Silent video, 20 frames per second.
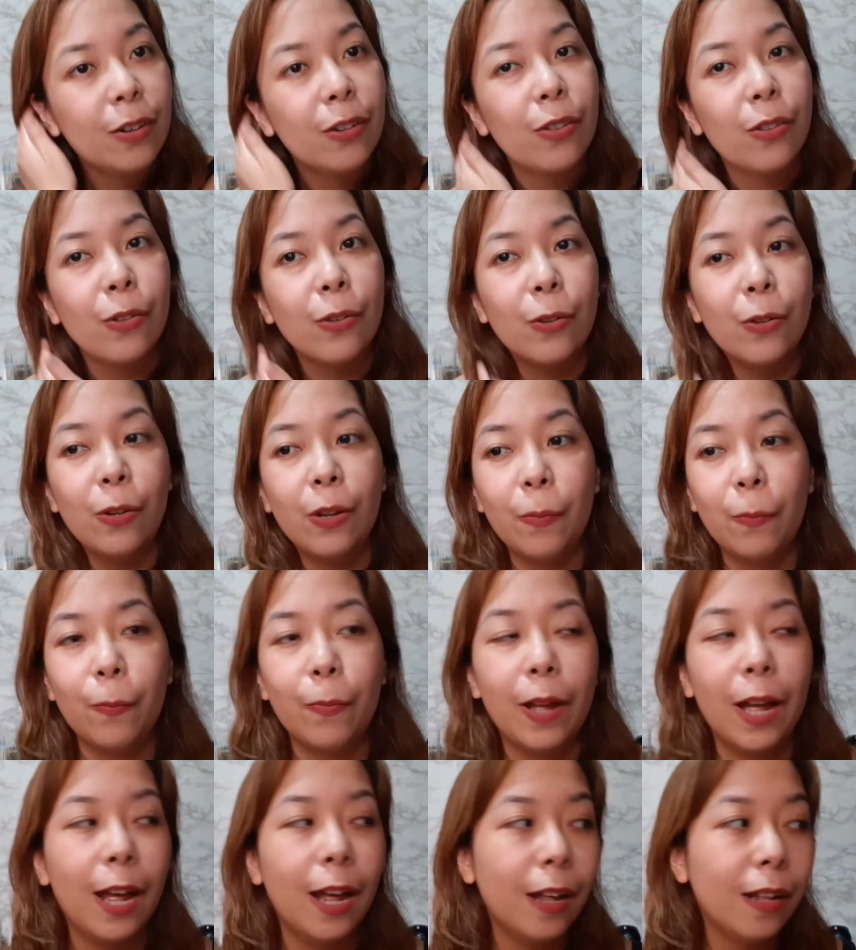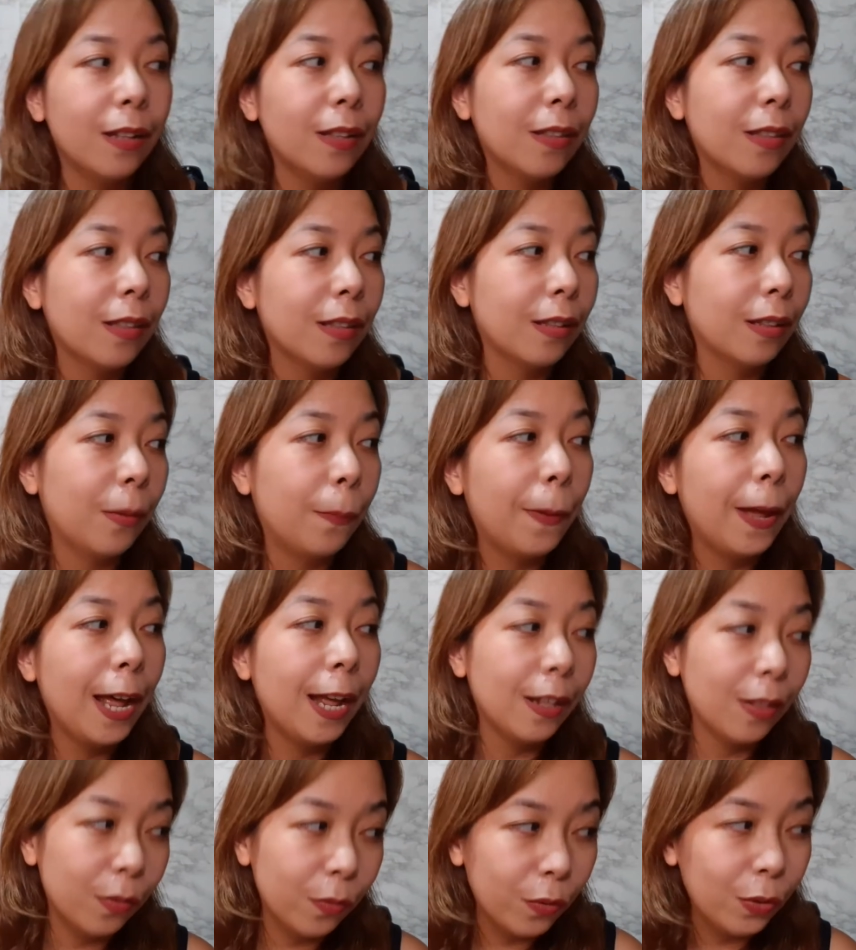So, past, the
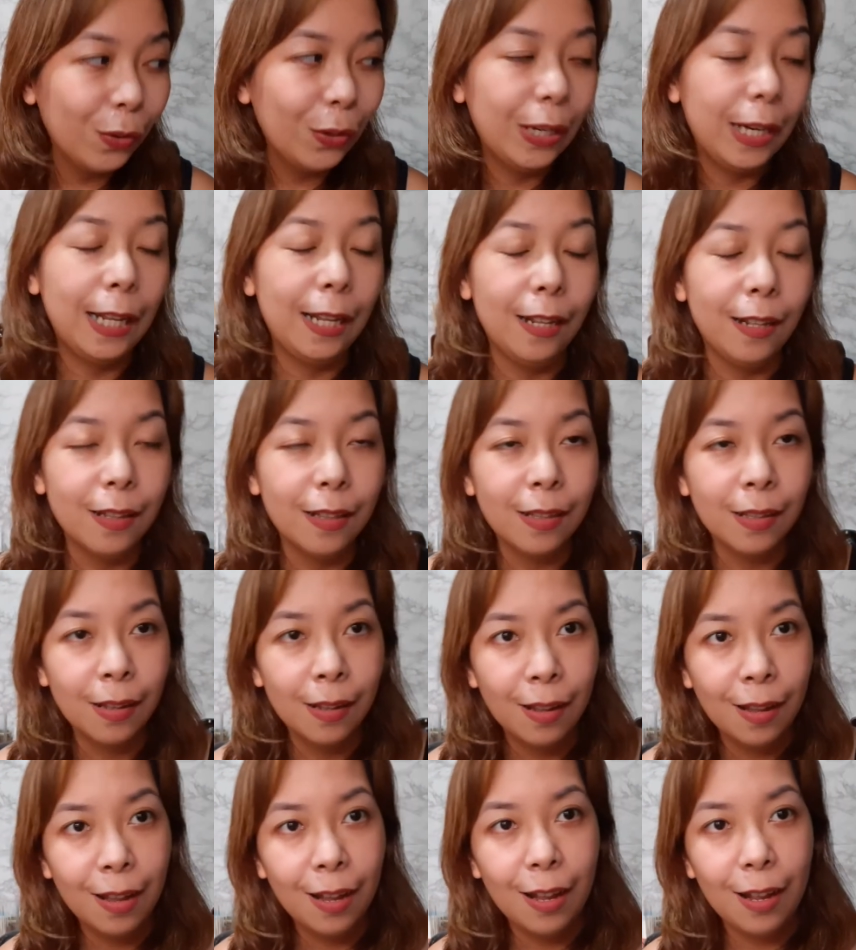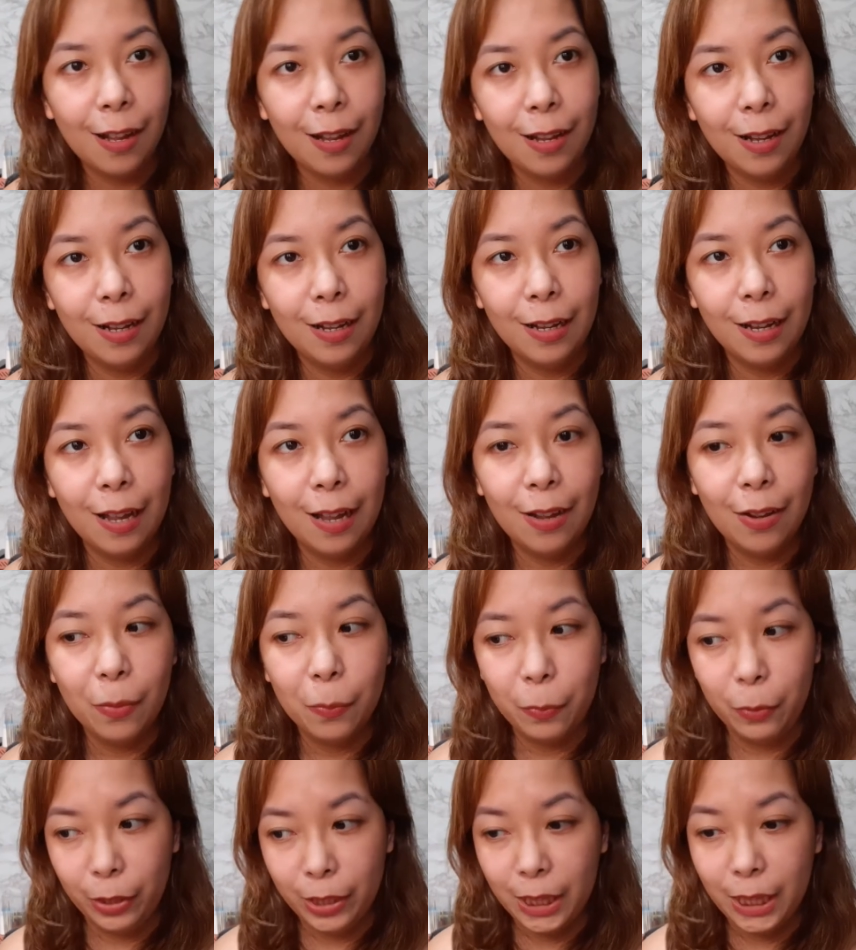past few days, uh,
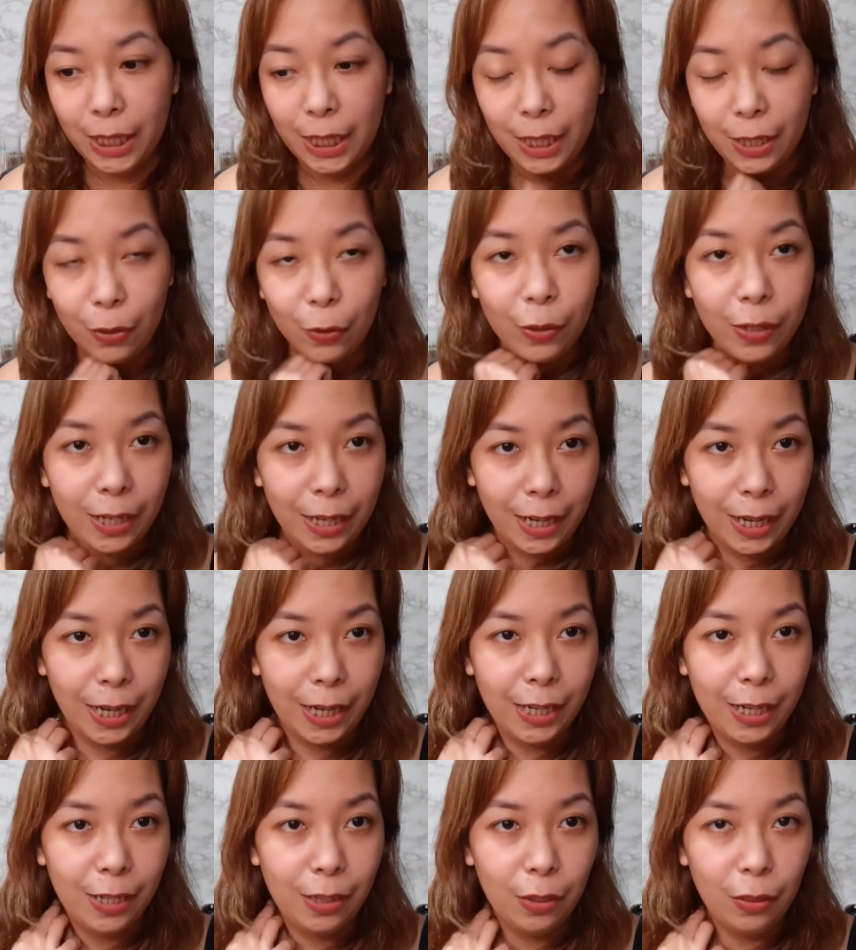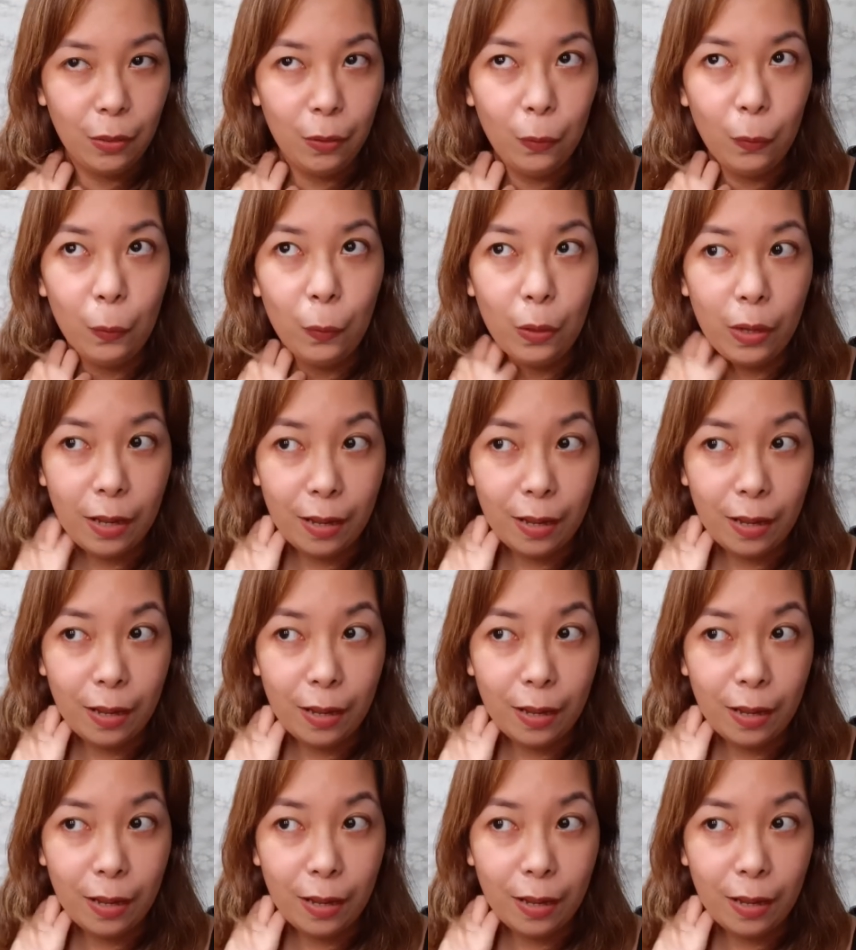kaka-birthday ko lang. And I took...